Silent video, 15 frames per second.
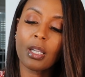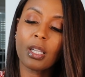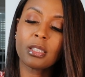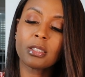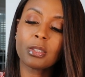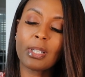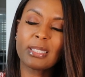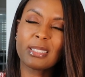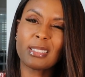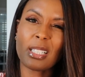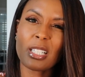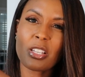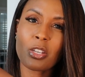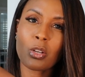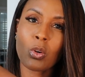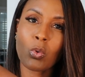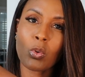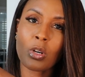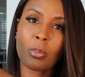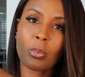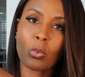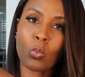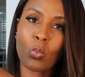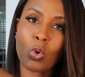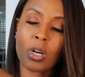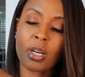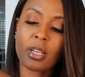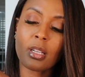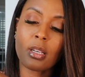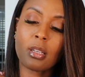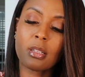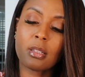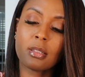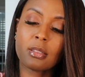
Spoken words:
And so I decided to go up one.